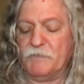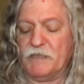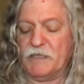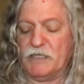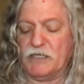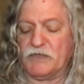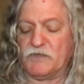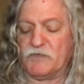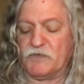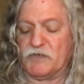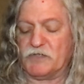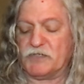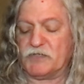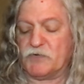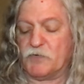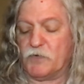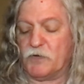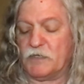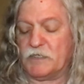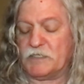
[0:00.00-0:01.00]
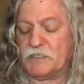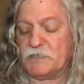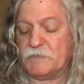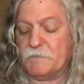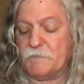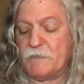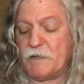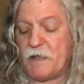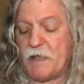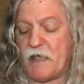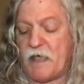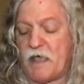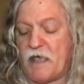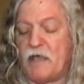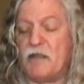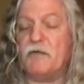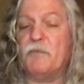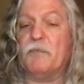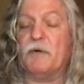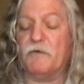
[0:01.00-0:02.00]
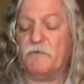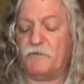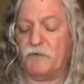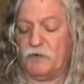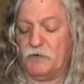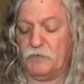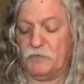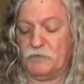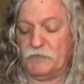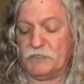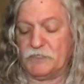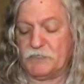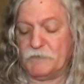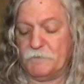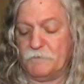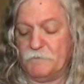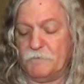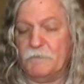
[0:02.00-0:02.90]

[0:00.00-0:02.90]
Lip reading: is for storks and buffoons.